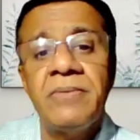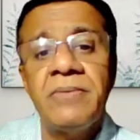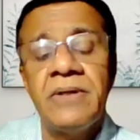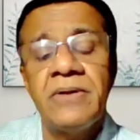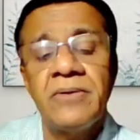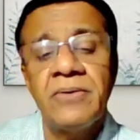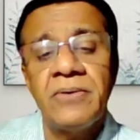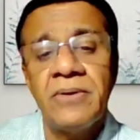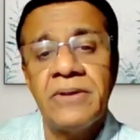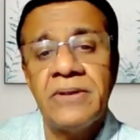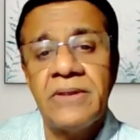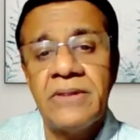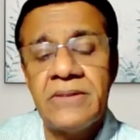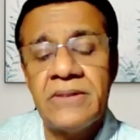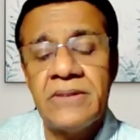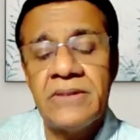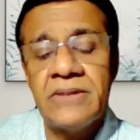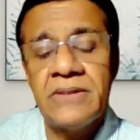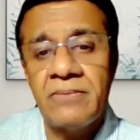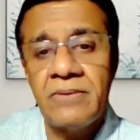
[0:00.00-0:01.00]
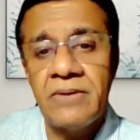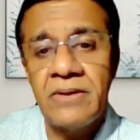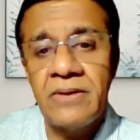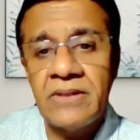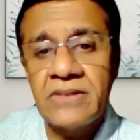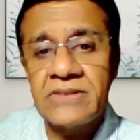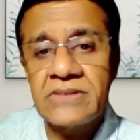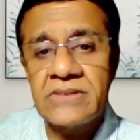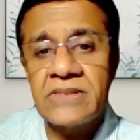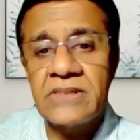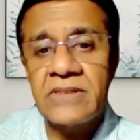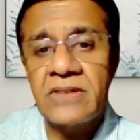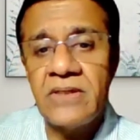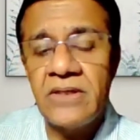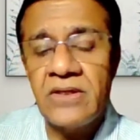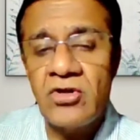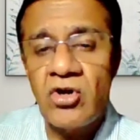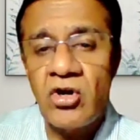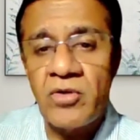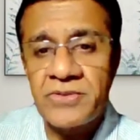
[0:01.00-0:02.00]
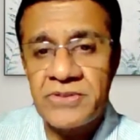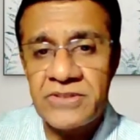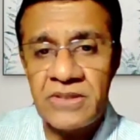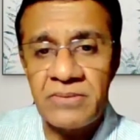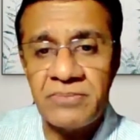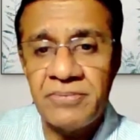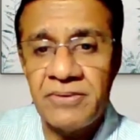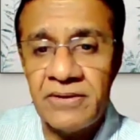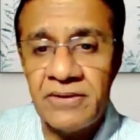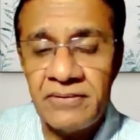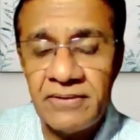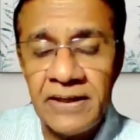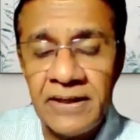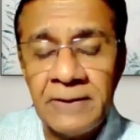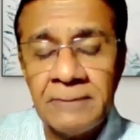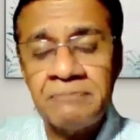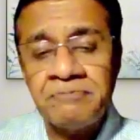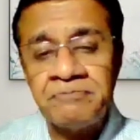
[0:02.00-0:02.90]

in this e-commerce company, right?